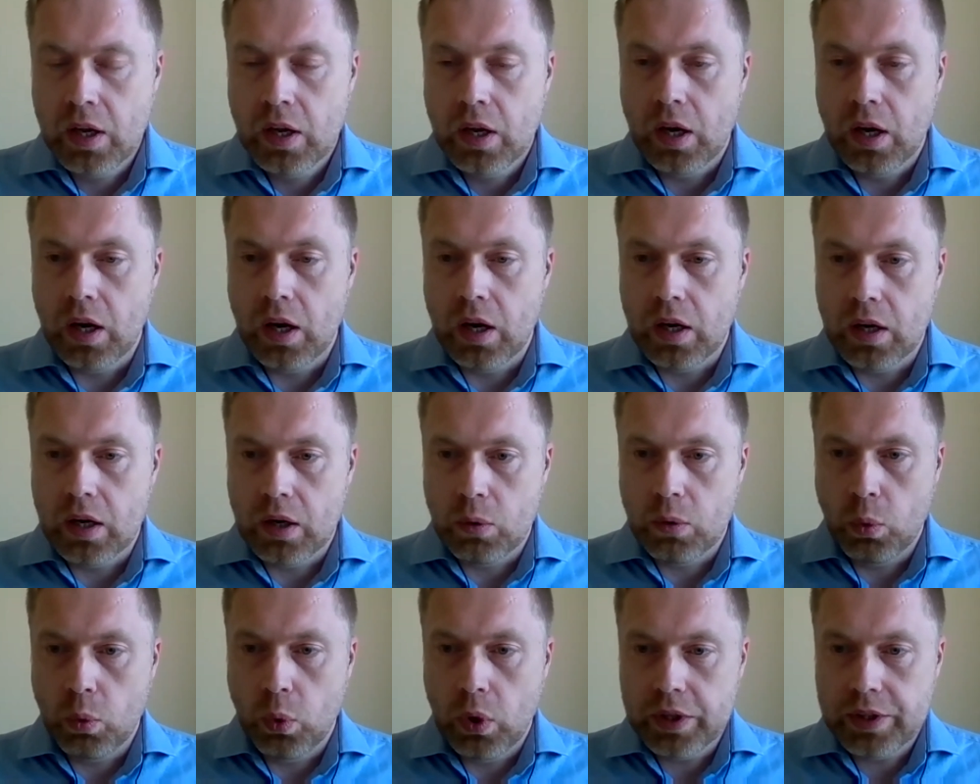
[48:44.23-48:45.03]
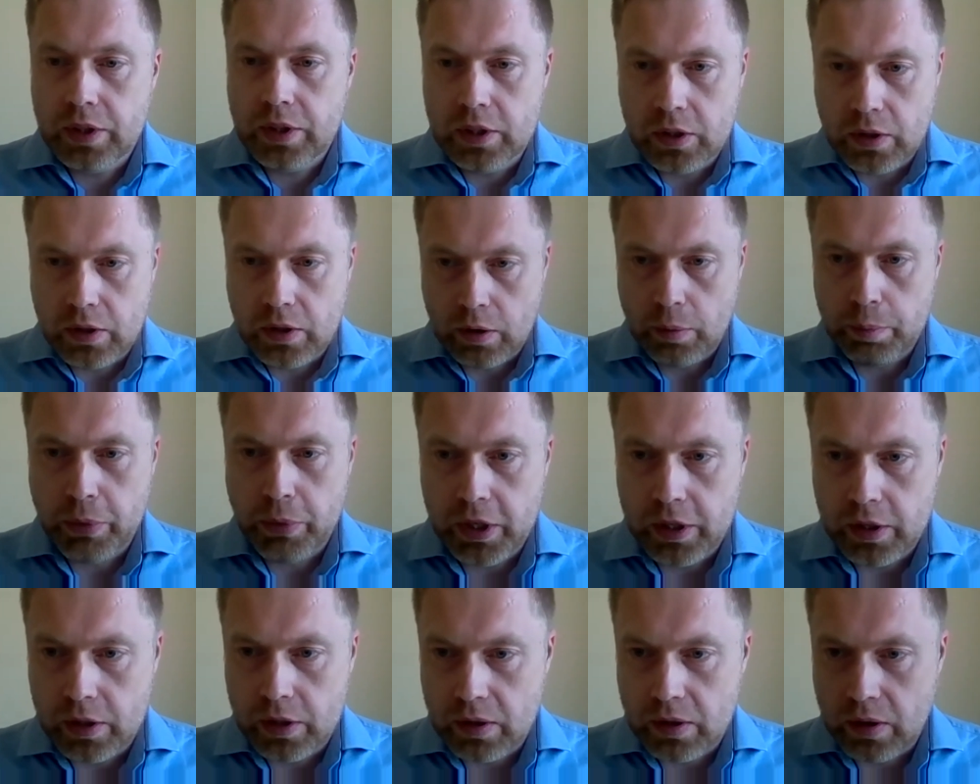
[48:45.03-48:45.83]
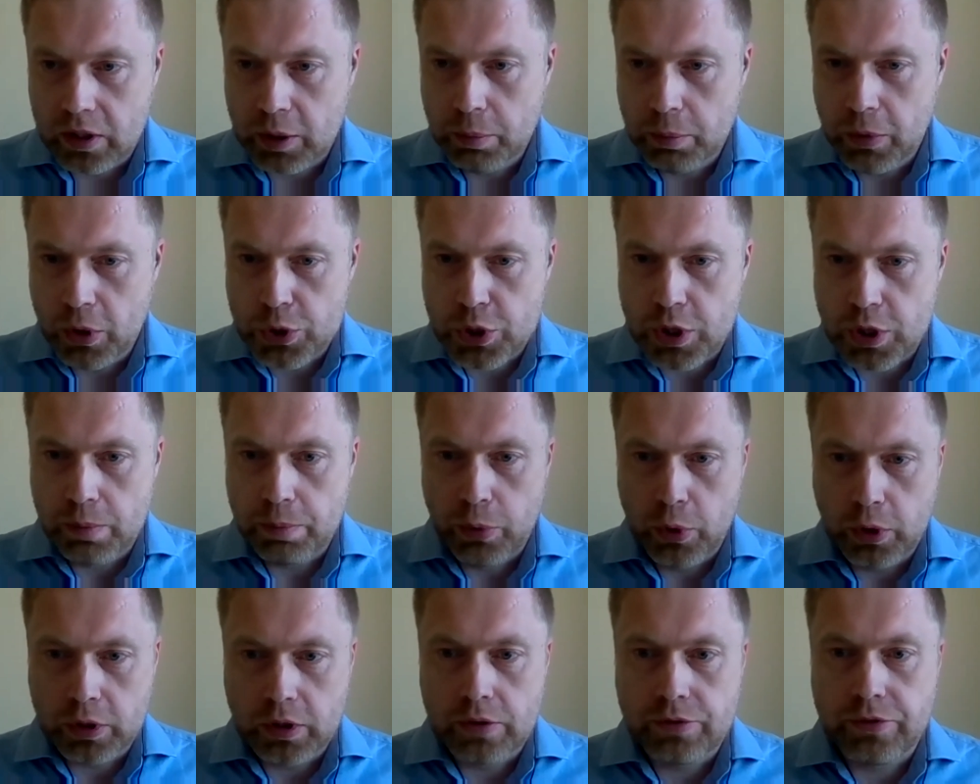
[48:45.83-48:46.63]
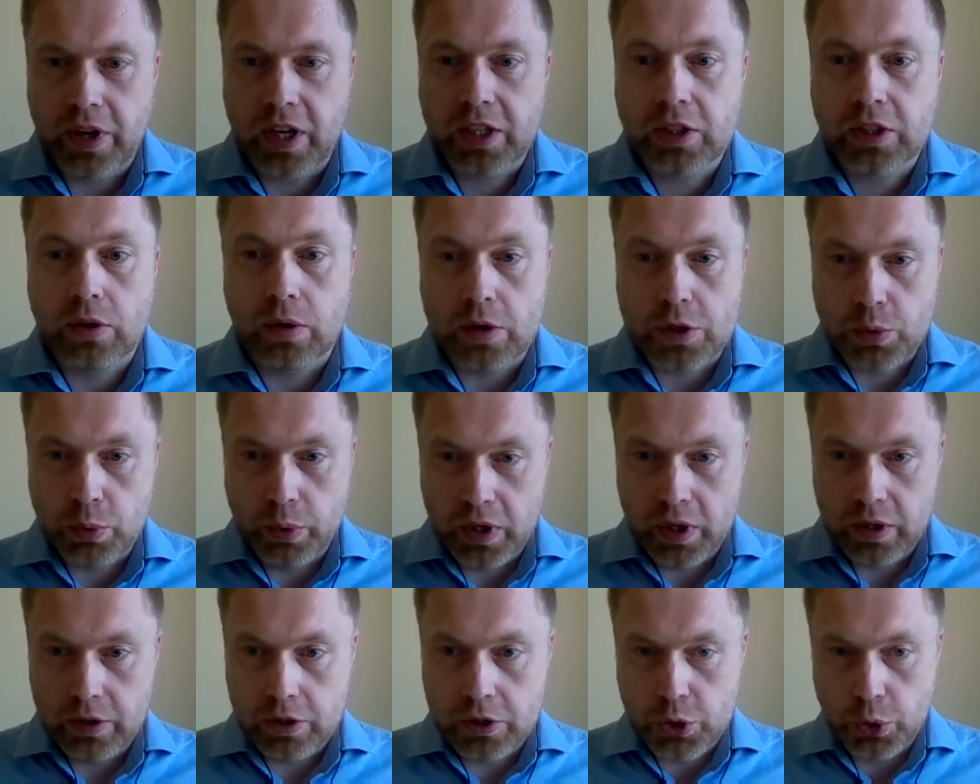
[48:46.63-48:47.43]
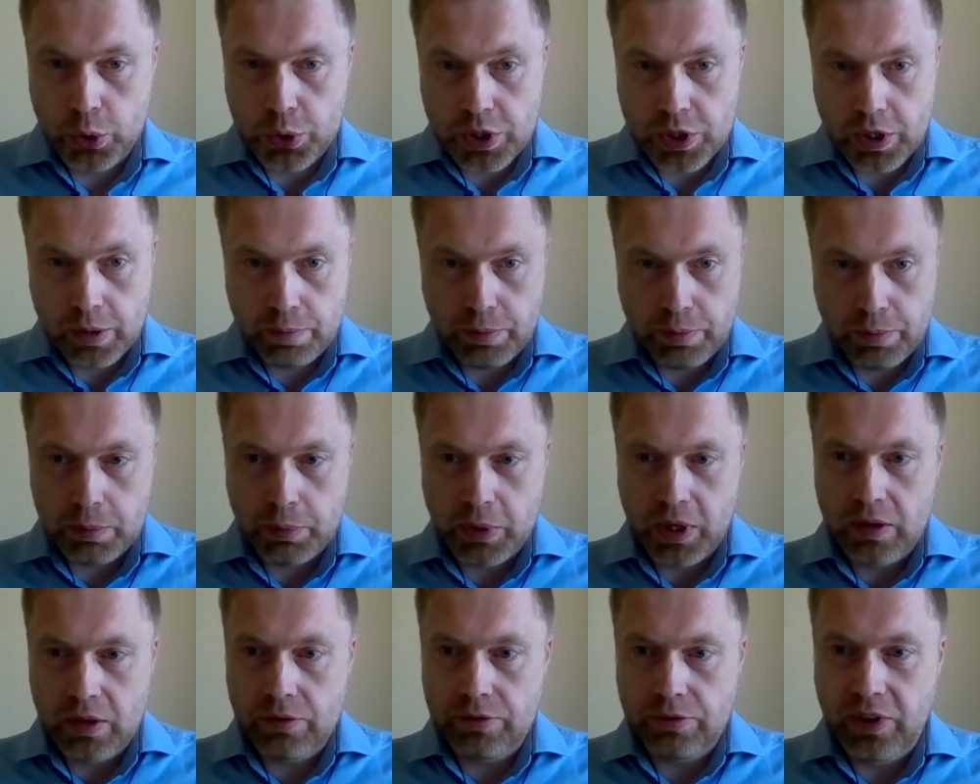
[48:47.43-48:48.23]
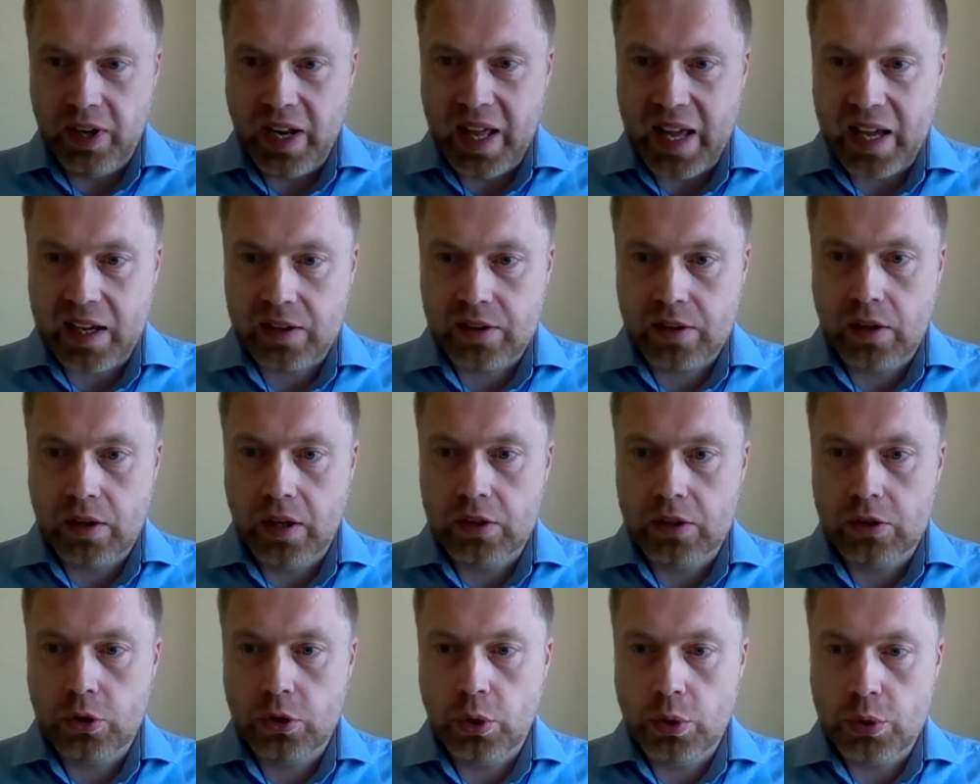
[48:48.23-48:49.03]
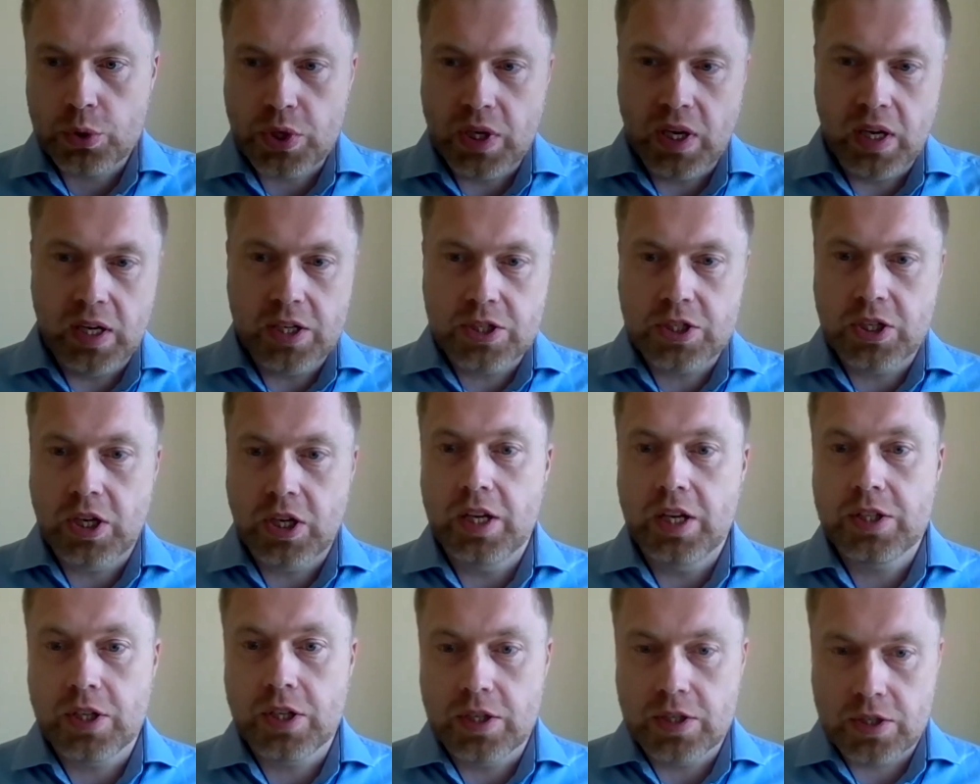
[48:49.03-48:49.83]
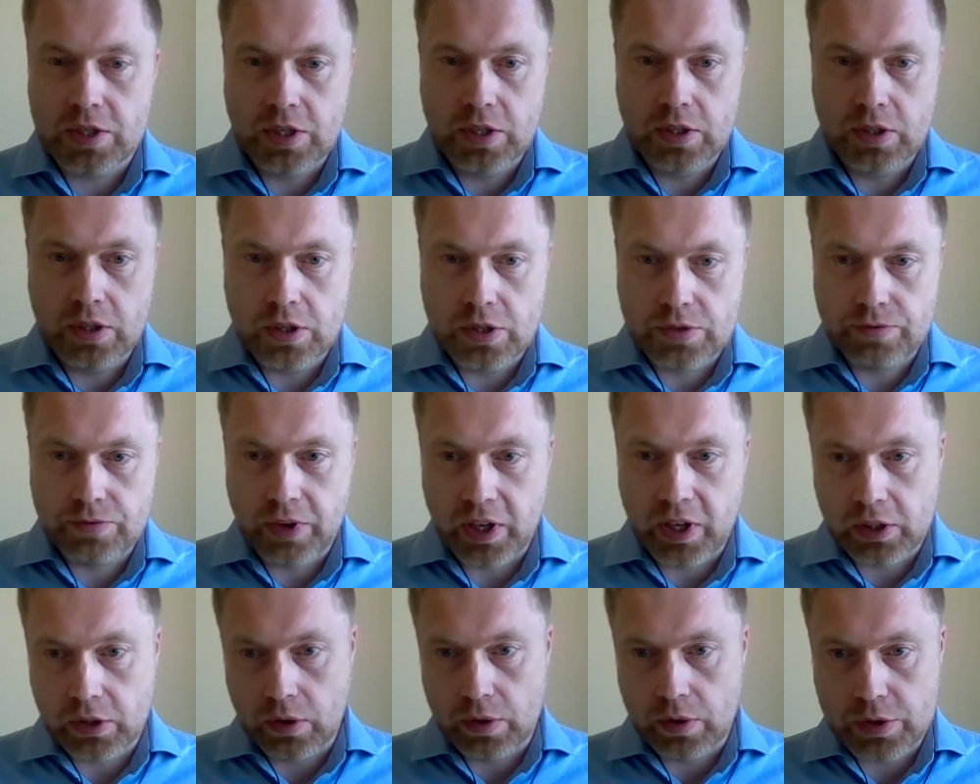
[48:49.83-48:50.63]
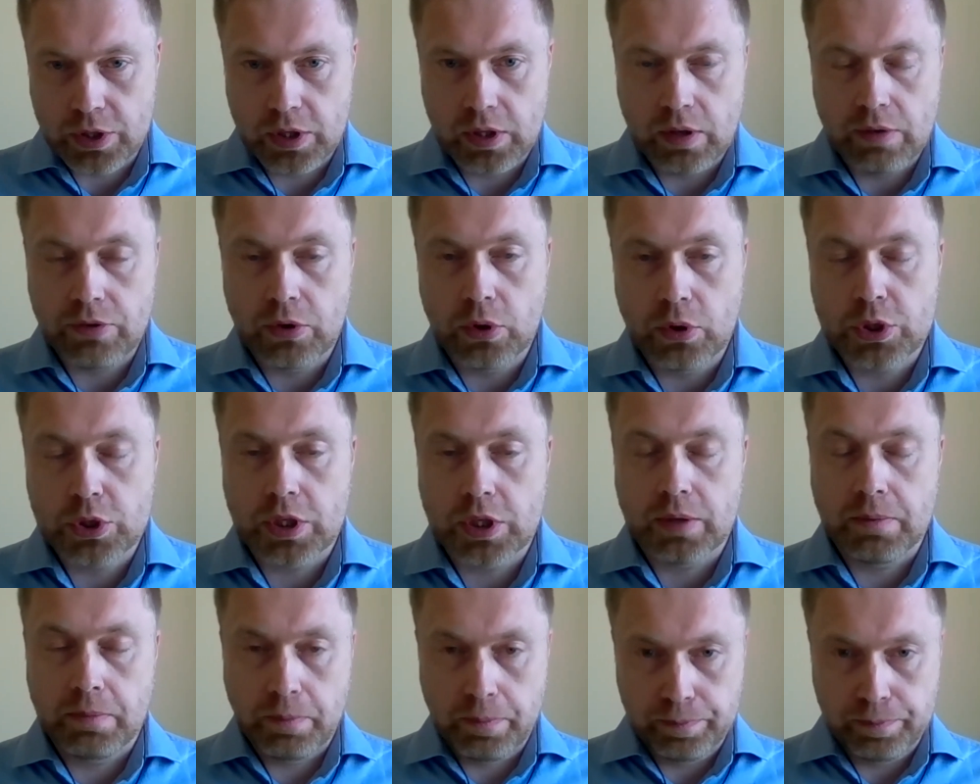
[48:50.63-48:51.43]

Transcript: What, in your opinion, are the most important factors when choosing between flag, and do you see any changes in these factors in the future?